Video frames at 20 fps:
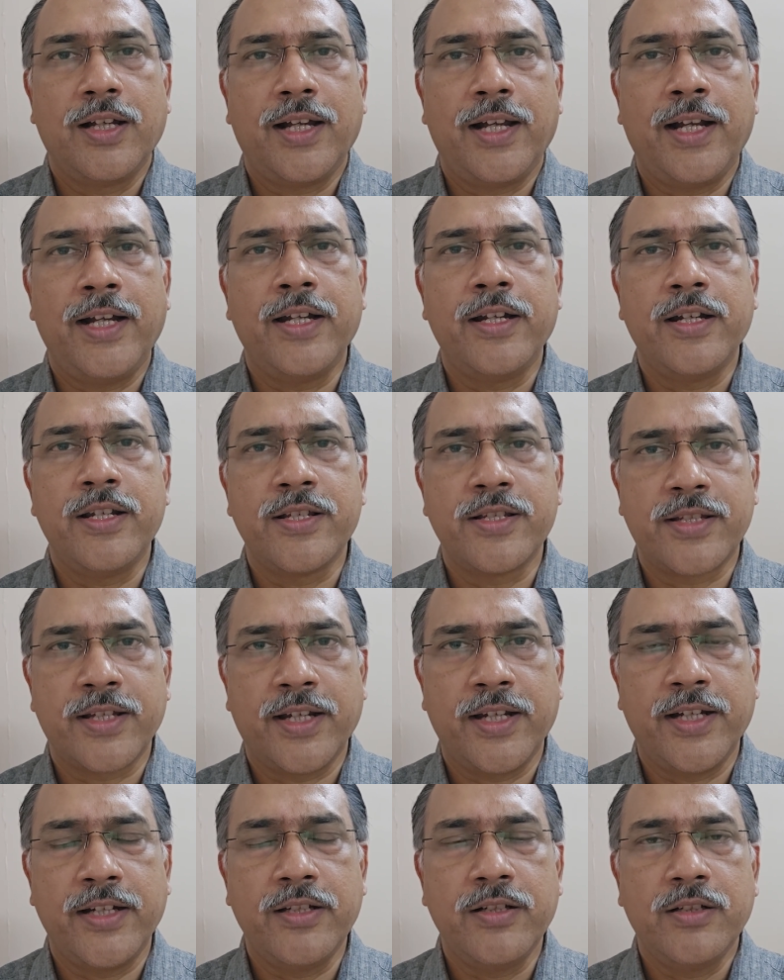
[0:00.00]
and
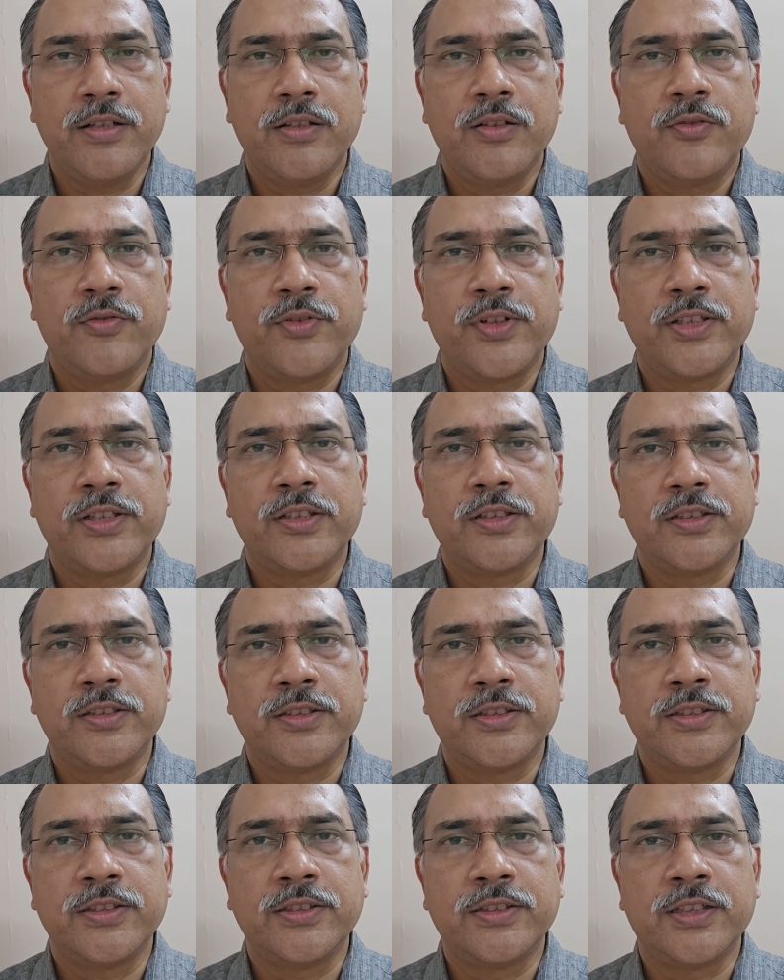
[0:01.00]
decide whether
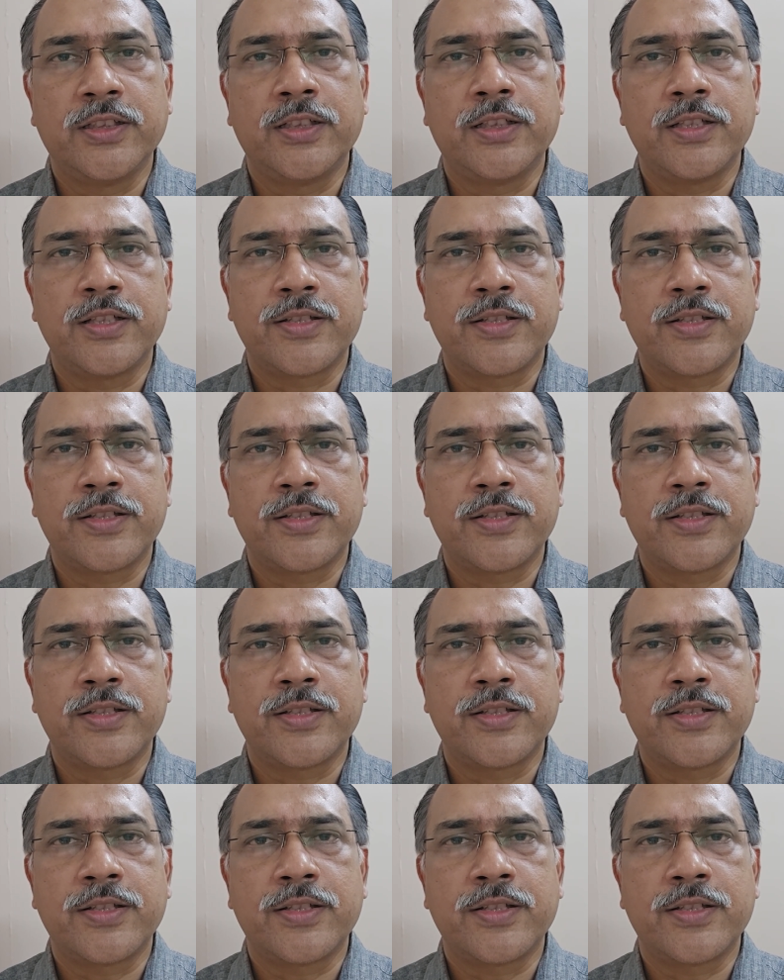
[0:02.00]
this is a